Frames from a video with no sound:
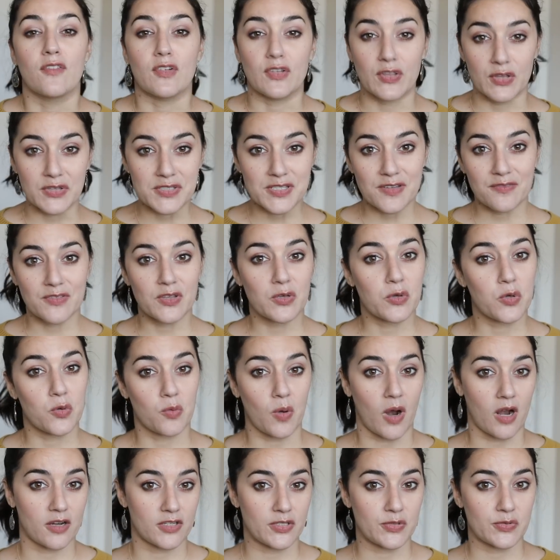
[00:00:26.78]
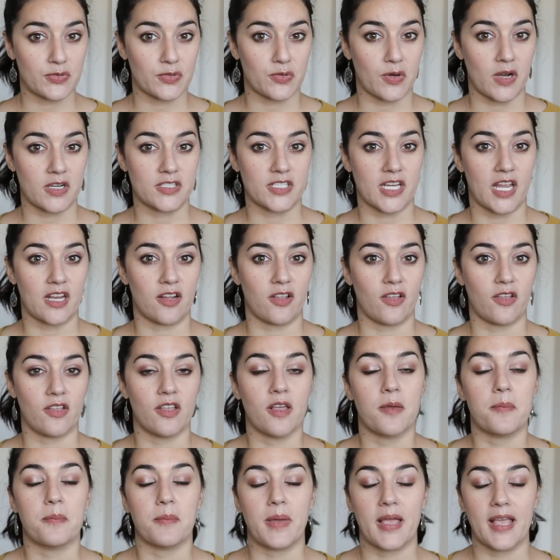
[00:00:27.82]
For those of you who are new to our channel,
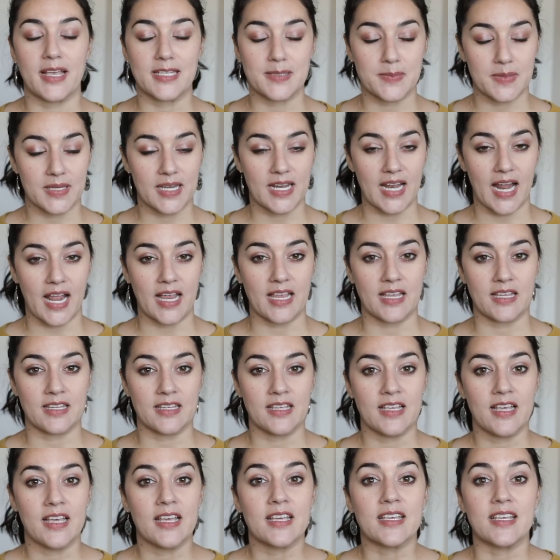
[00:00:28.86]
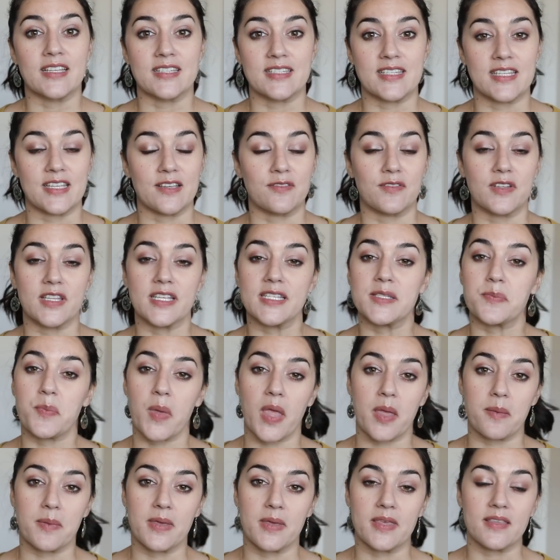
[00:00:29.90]
my husband and I conceived this
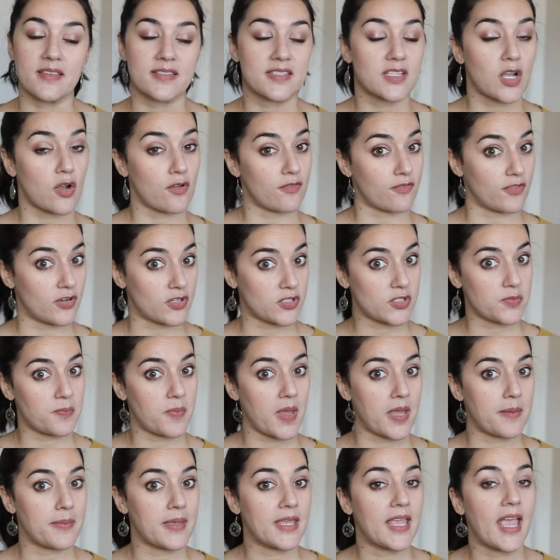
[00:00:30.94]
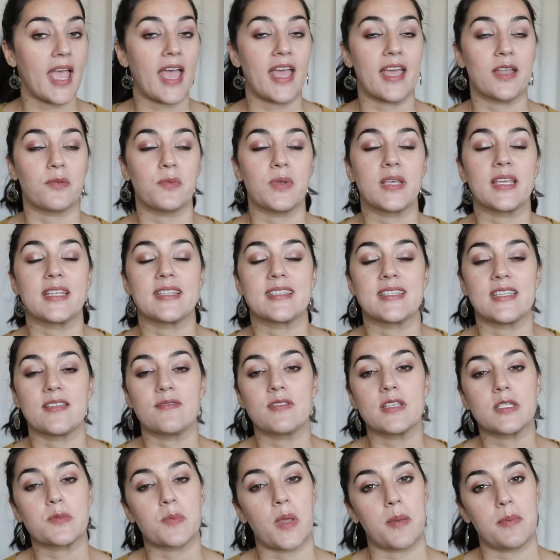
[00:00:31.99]
baby. This is our first baby, and we
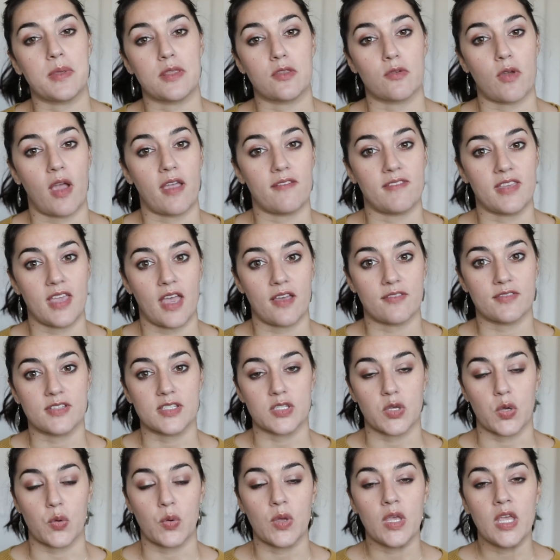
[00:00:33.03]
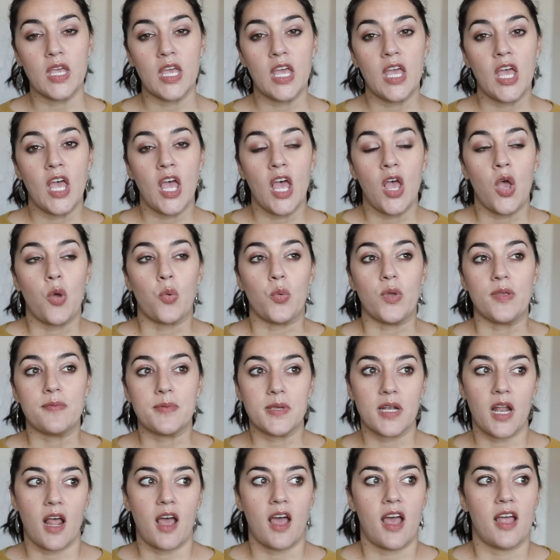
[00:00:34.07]
conceived this baby through IVF. So we've
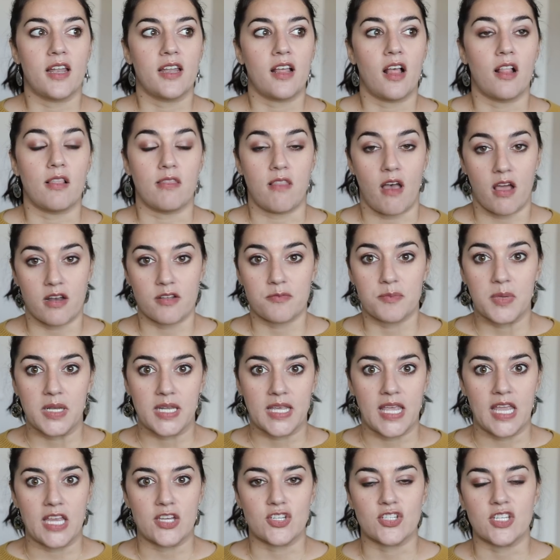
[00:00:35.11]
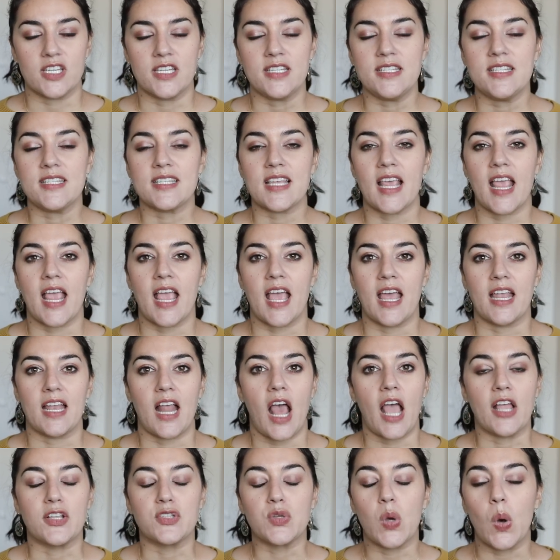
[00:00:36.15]
been on a lot of medications, and
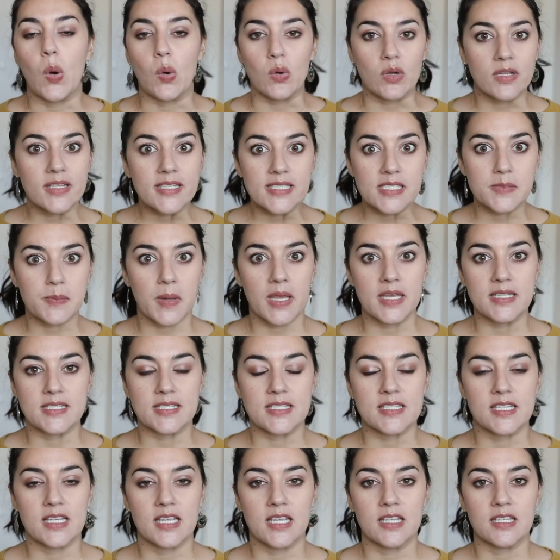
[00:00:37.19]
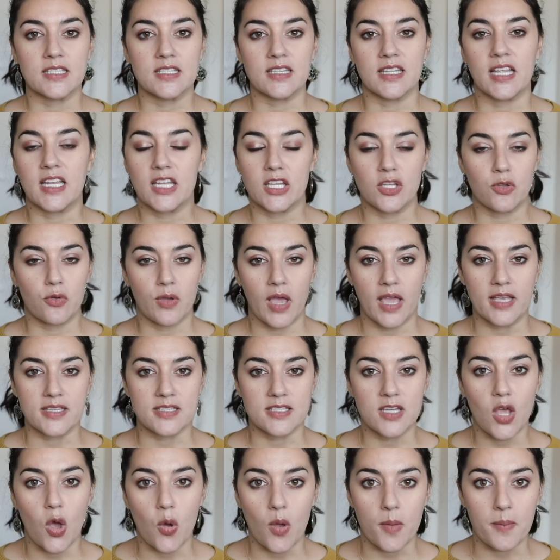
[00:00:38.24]
I totally spaced letting you guys
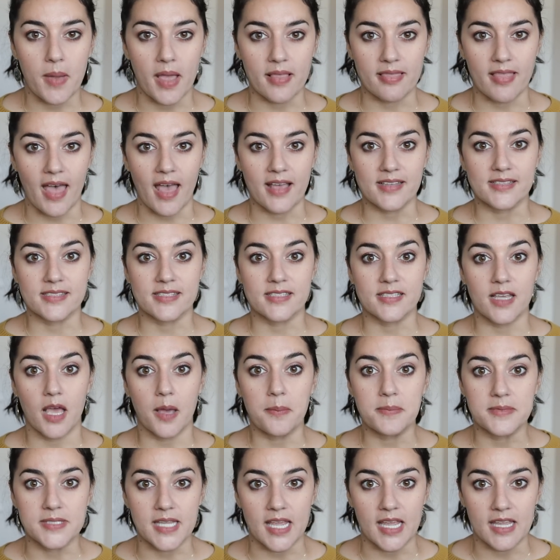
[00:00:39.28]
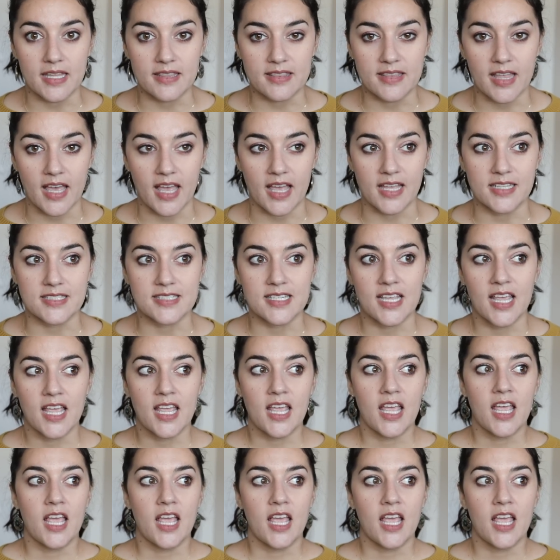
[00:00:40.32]
know in my last update that